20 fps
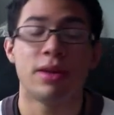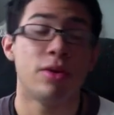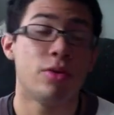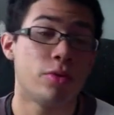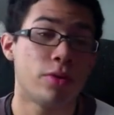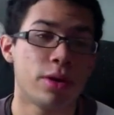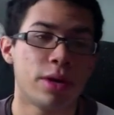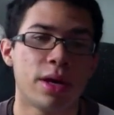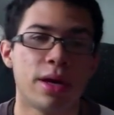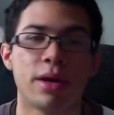and
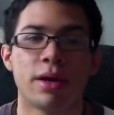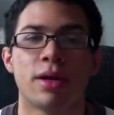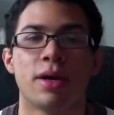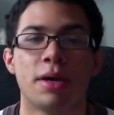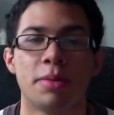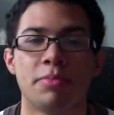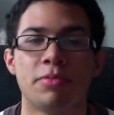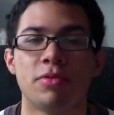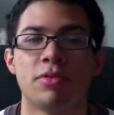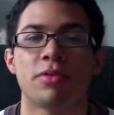you could get a
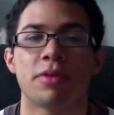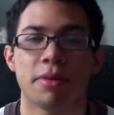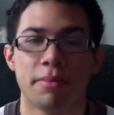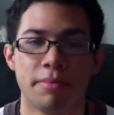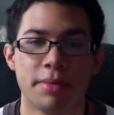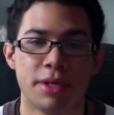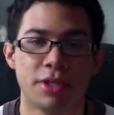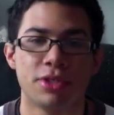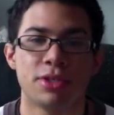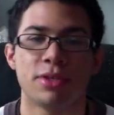couple
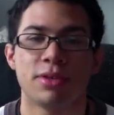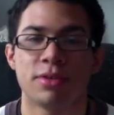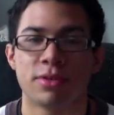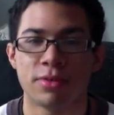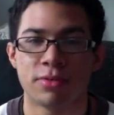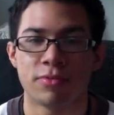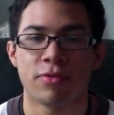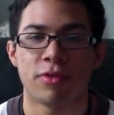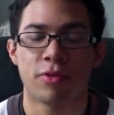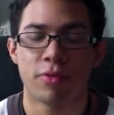
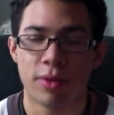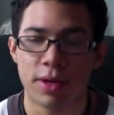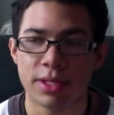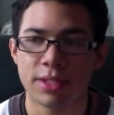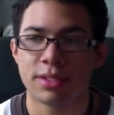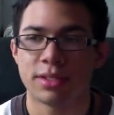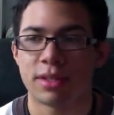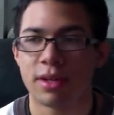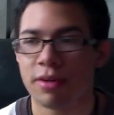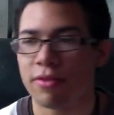commission
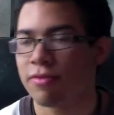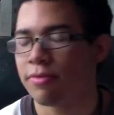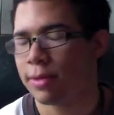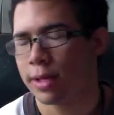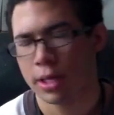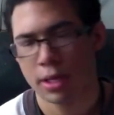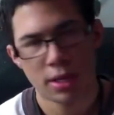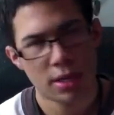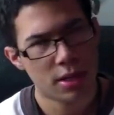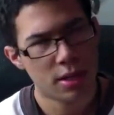request stuff,
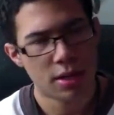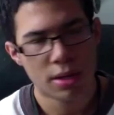but